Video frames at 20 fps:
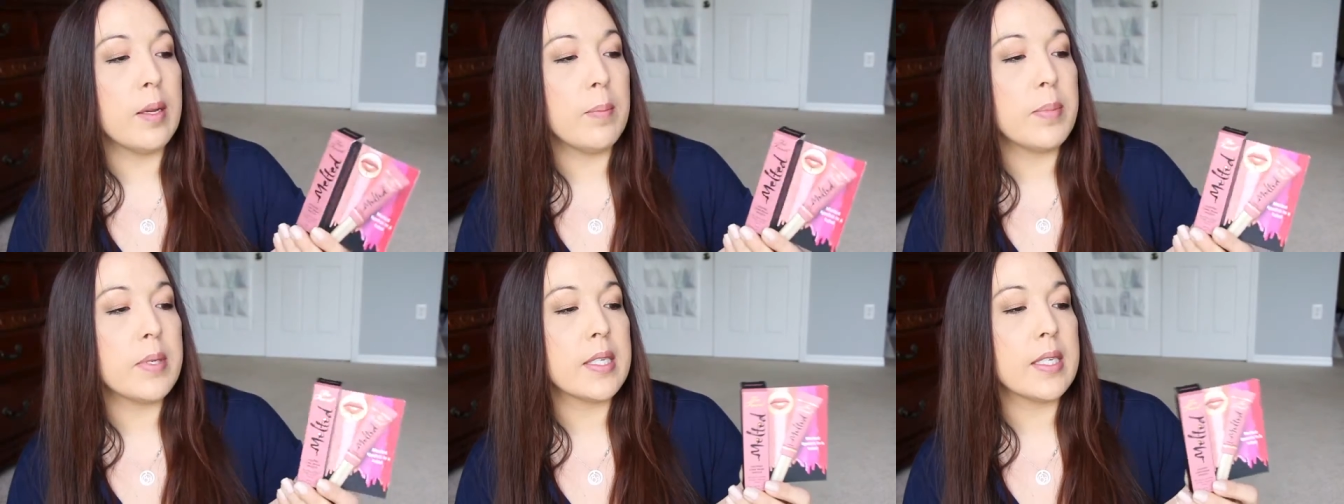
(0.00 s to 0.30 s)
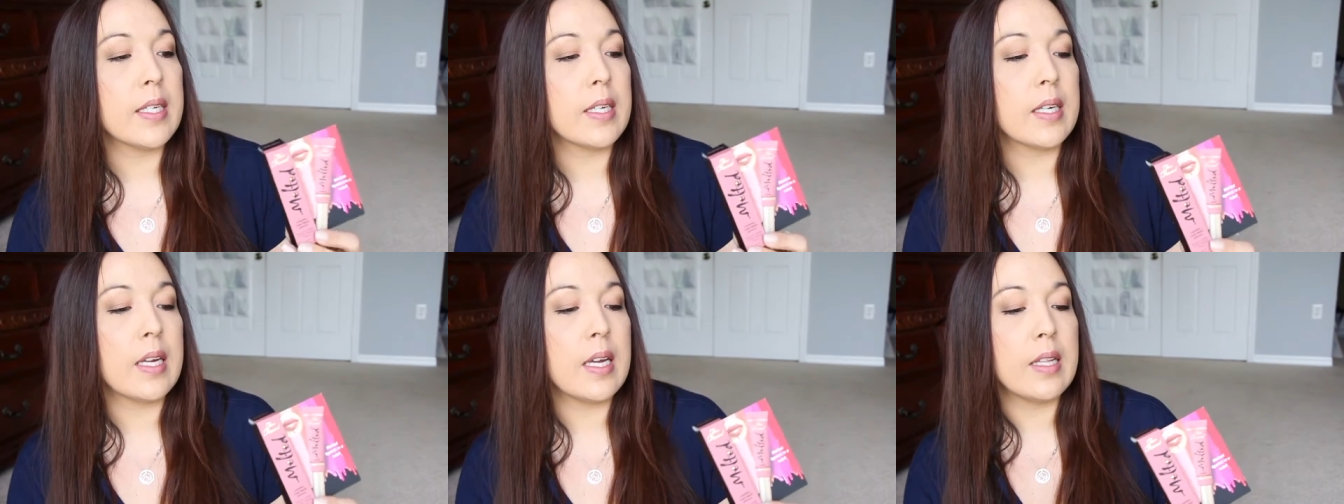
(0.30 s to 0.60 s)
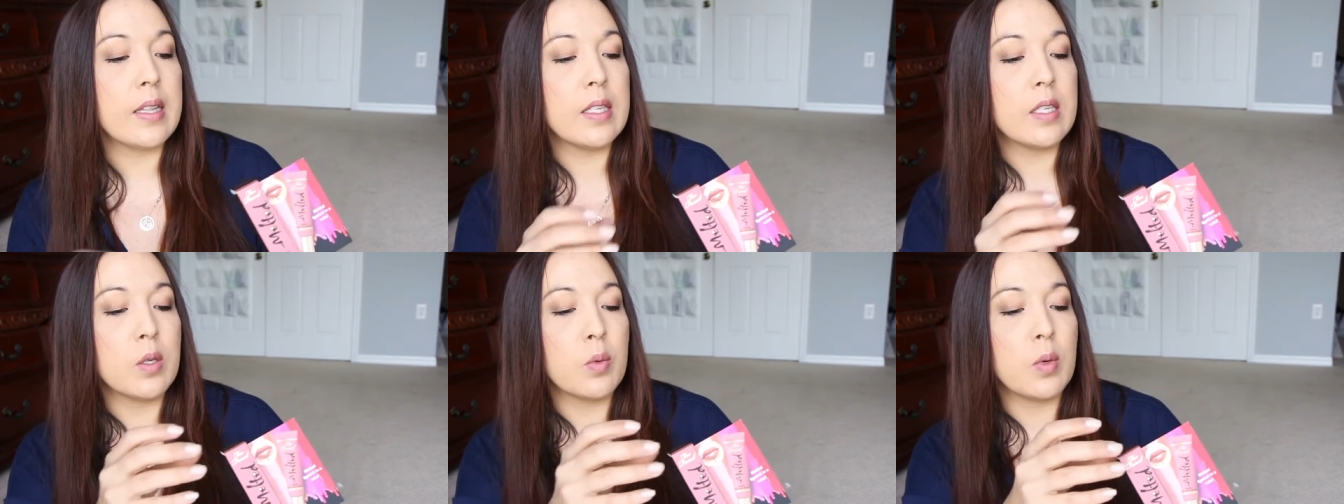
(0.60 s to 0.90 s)
Lipstick,
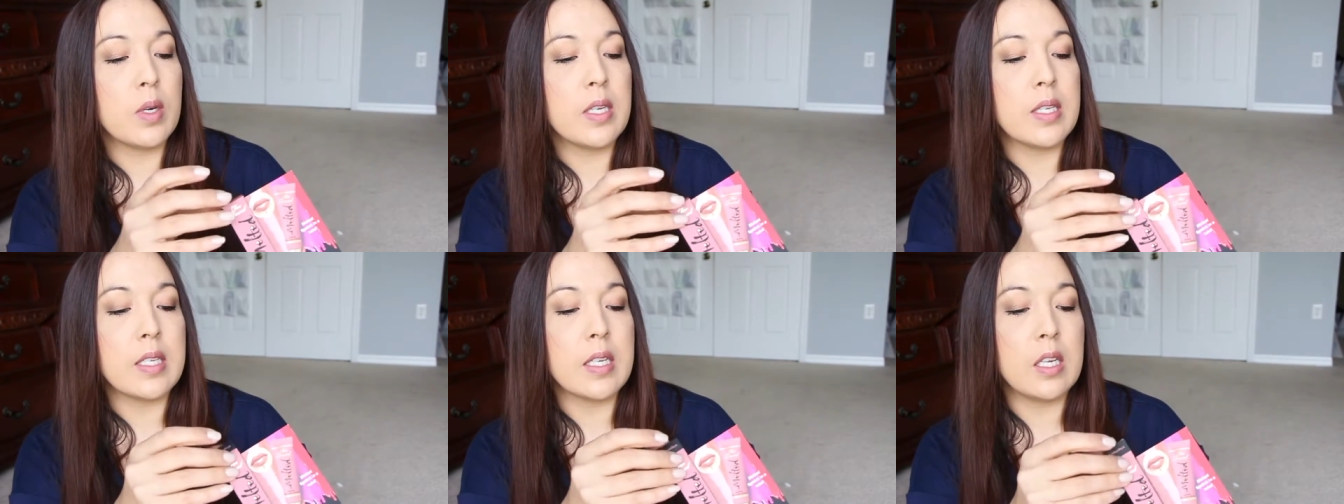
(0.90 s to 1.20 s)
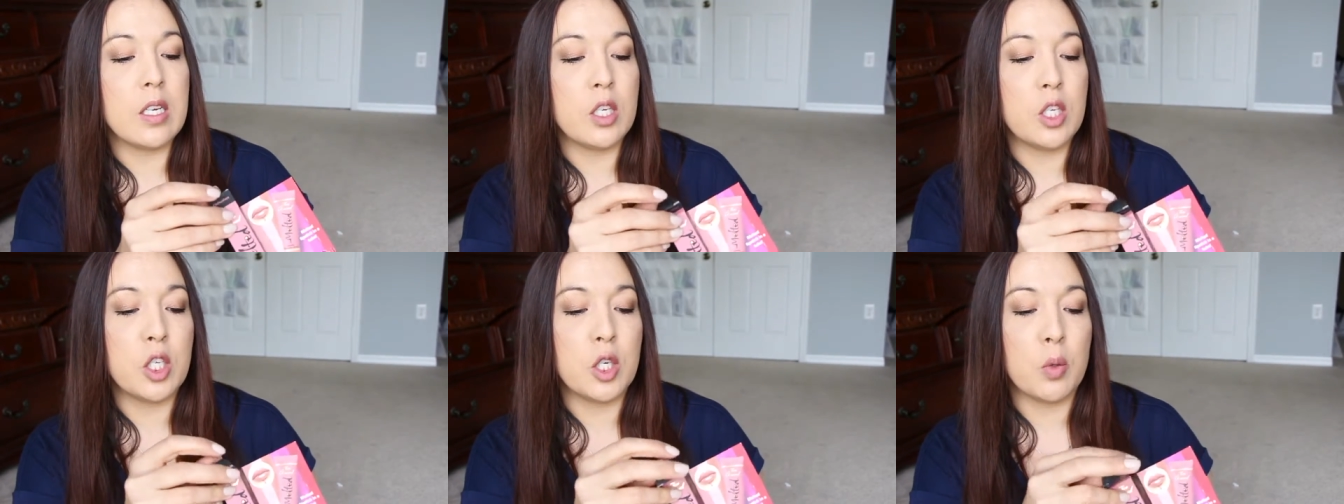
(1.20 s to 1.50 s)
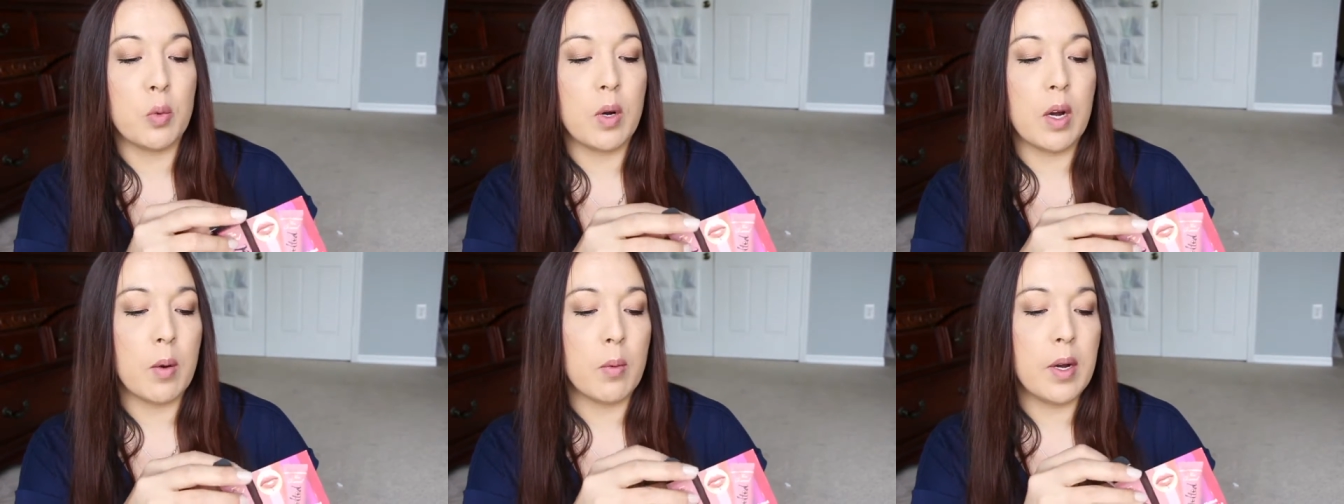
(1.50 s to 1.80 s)
and this one is in
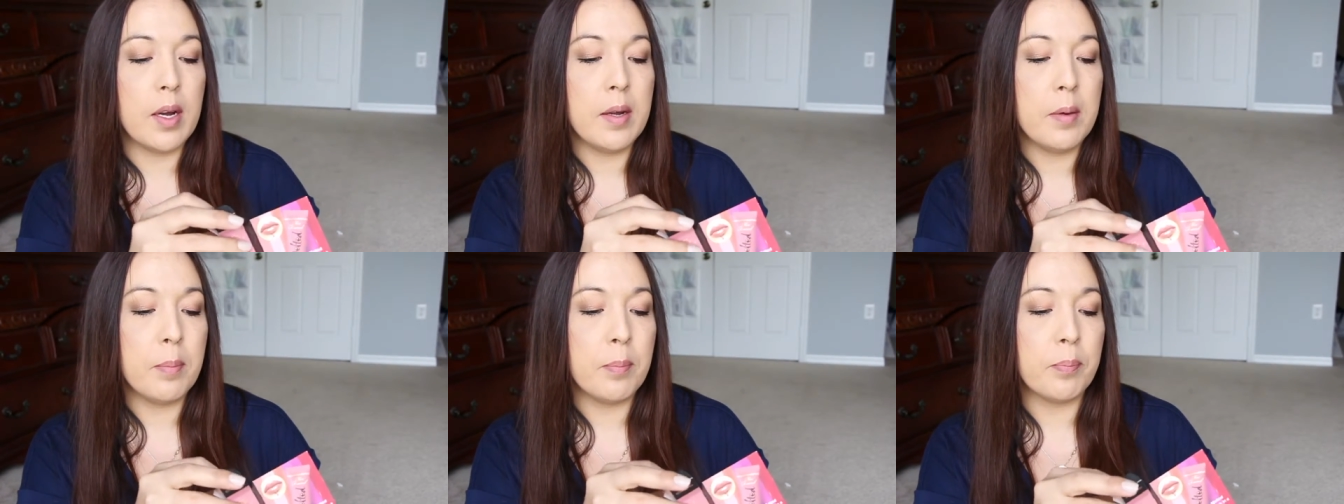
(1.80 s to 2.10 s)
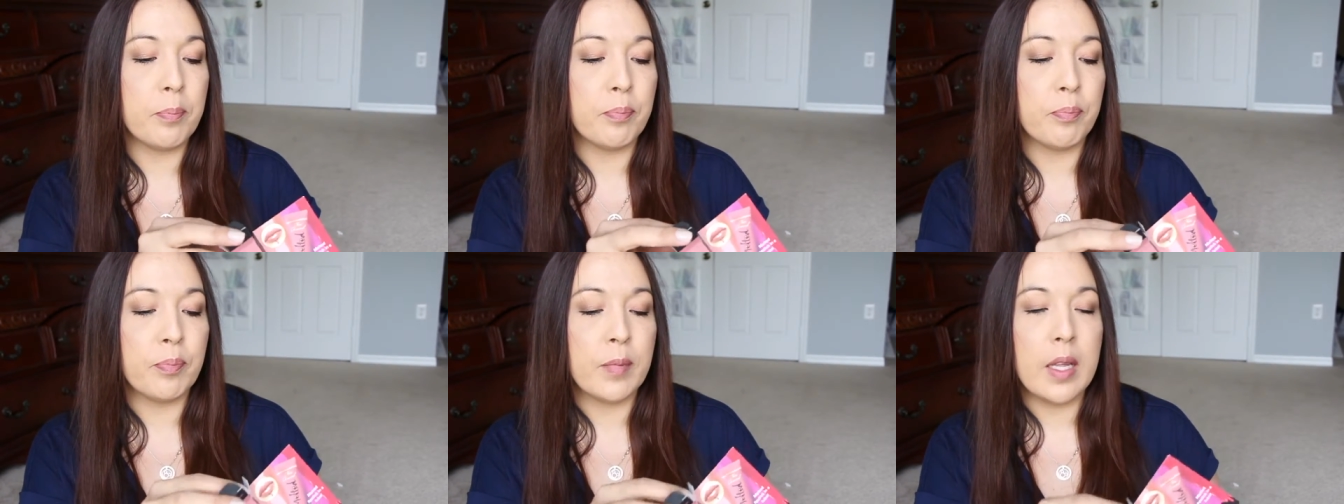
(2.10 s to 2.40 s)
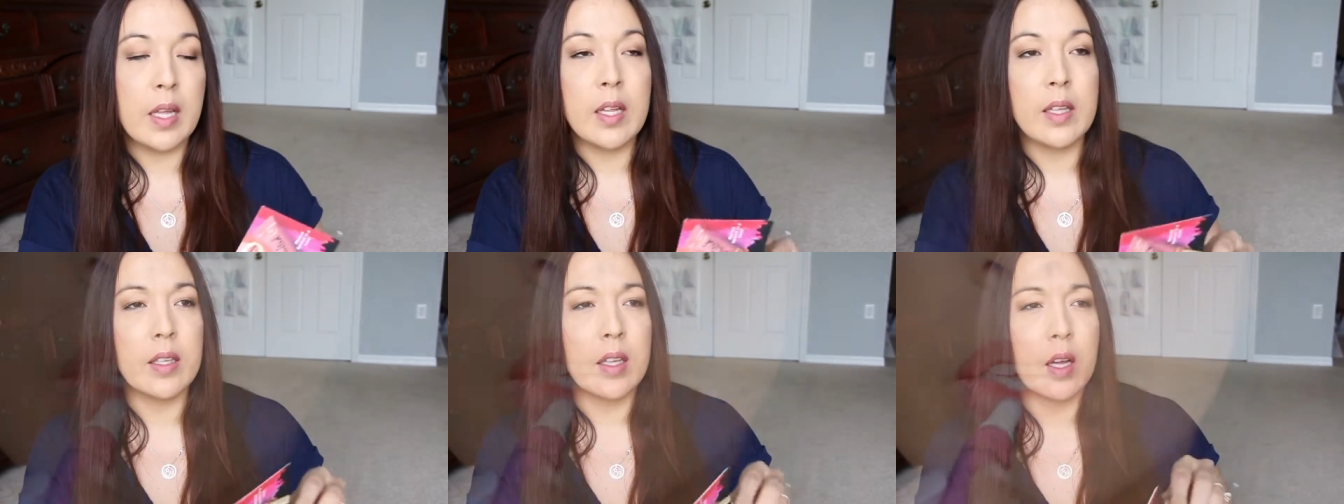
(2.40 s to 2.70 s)
Chihuahua.
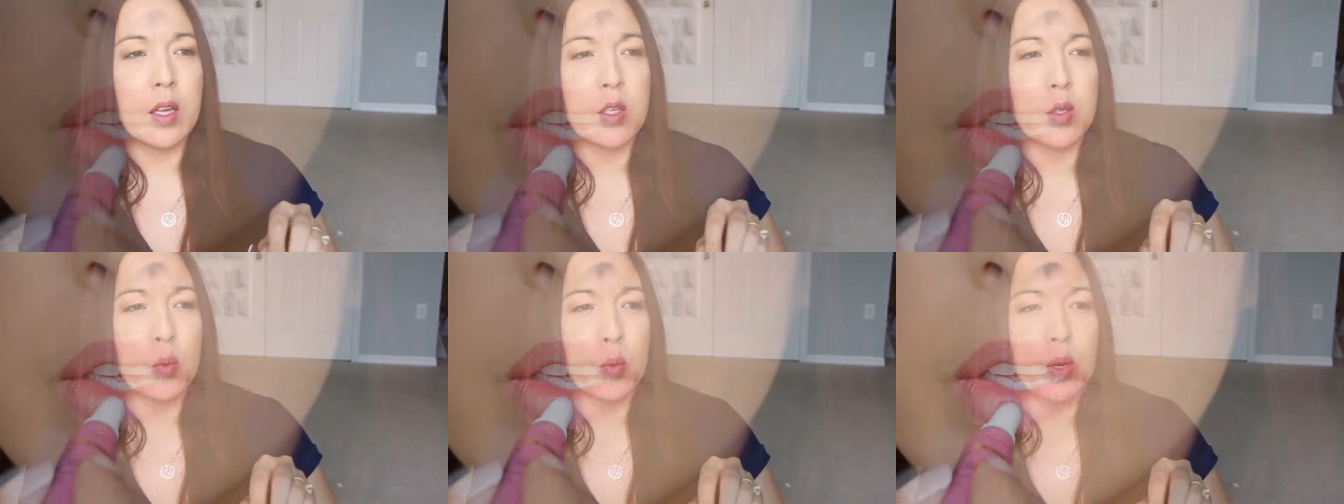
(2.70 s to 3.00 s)
That's